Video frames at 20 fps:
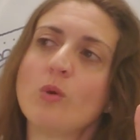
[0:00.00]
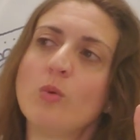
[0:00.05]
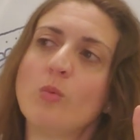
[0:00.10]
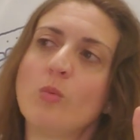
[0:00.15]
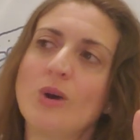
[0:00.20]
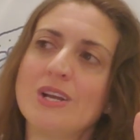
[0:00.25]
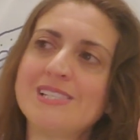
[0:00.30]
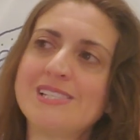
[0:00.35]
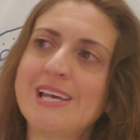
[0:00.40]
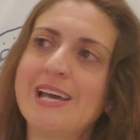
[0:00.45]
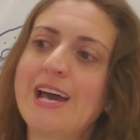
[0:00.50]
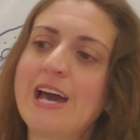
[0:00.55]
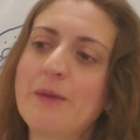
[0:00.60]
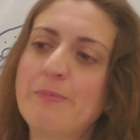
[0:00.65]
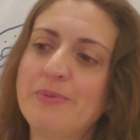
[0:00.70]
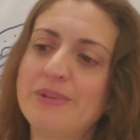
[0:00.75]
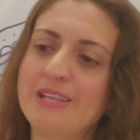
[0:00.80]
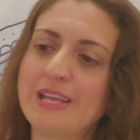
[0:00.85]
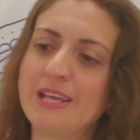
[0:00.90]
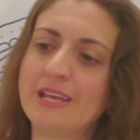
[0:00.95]
what's
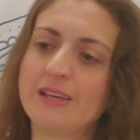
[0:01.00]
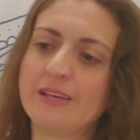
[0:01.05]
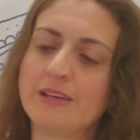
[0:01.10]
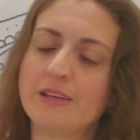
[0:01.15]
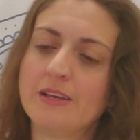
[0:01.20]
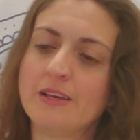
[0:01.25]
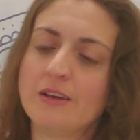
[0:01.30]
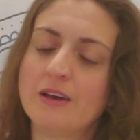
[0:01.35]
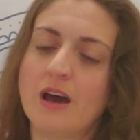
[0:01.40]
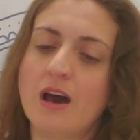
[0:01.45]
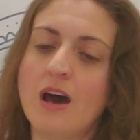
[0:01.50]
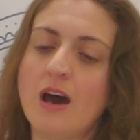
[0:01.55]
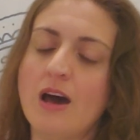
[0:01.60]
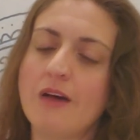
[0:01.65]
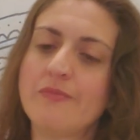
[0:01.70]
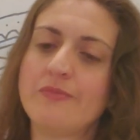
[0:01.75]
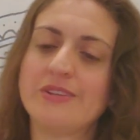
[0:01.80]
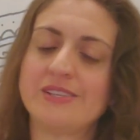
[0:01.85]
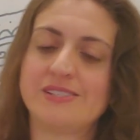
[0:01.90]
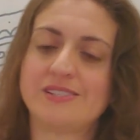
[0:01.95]
happening
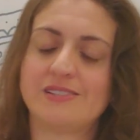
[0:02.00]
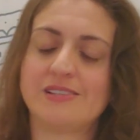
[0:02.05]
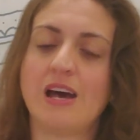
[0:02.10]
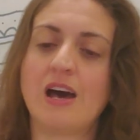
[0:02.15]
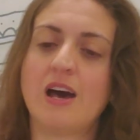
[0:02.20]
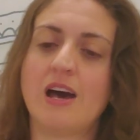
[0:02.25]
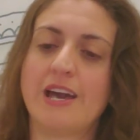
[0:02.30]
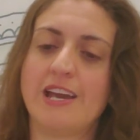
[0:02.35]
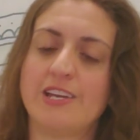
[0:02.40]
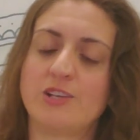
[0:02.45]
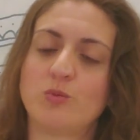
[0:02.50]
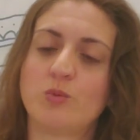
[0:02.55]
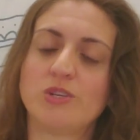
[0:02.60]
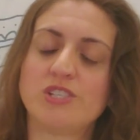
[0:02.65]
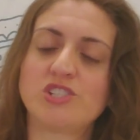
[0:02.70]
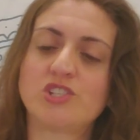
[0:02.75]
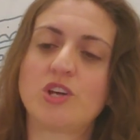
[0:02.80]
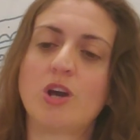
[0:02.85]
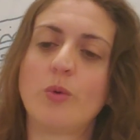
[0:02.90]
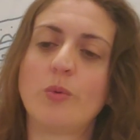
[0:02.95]
on the side?
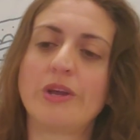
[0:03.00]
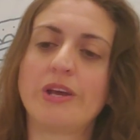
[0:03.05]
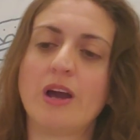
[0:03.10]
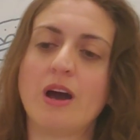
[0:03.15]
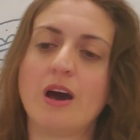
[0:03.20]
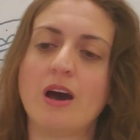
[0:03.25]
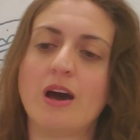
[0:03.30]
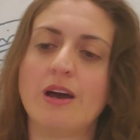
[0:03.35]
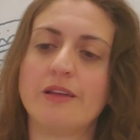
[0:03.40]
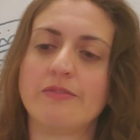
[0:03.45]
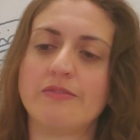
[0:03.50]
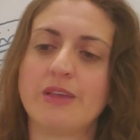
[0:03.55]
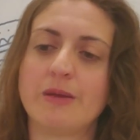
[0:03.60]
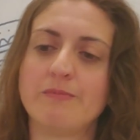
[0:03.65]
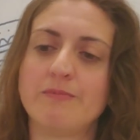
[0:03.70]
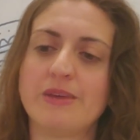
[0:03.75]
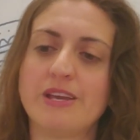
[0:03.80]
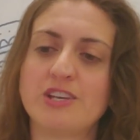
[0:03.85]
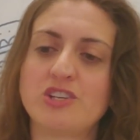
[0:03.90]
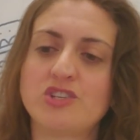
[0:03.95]
What's going on
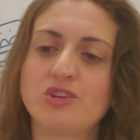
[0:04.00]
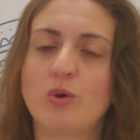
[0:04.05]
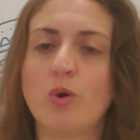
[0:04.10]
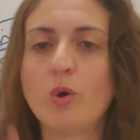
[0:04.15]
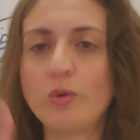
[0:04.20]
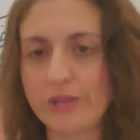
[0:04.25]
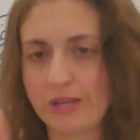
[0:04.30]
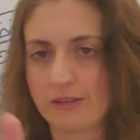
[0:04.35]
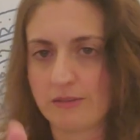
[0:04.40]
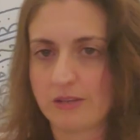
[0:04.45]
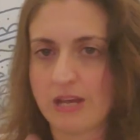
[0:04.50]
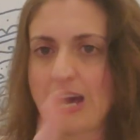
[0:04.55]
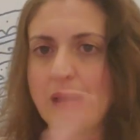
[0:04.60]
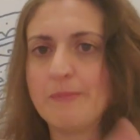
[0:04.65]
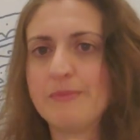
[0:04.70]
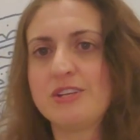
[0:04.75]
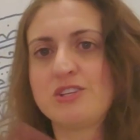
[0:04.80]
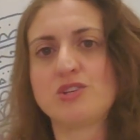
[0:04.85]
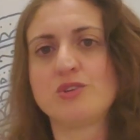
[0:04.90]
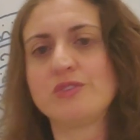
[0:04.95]
that makes you hold on? I'm
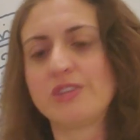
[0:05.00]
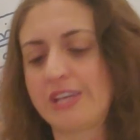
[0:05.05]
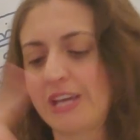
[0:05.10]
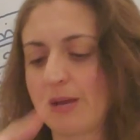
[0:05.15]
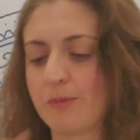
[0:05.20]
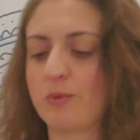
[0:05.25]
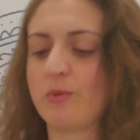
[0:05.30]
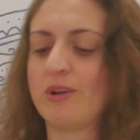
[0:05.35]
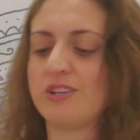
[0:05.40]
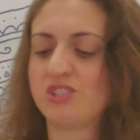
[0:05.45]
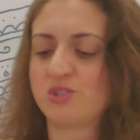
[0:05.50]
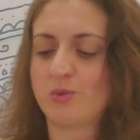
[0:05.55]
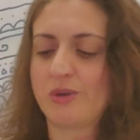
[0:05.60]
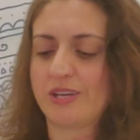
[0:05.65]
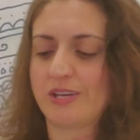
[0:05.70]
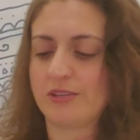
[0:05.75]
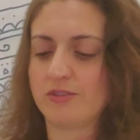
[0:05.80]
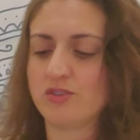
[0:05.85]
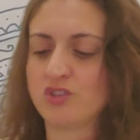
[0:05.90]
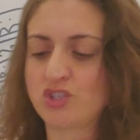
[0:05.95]
going to turn the camera around so I
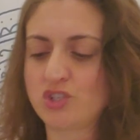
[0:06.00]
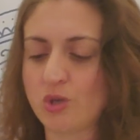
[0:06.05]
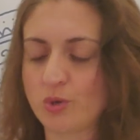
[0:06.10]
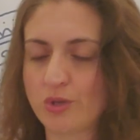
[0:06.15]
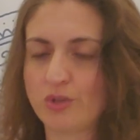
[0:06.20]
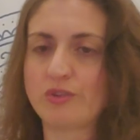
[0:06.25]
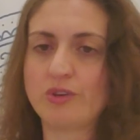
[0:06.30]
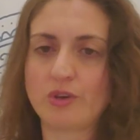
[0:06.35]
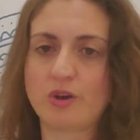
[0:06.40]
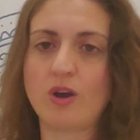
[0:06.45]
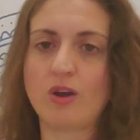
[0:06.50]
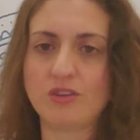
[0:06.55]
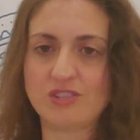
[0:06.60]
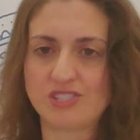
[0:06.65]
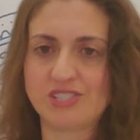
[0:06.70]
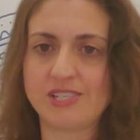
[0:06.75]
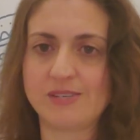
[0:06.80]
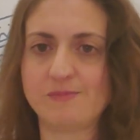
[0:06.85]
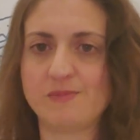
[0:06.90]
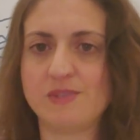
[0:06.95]
can show you the cards
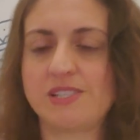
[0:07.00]
as I'm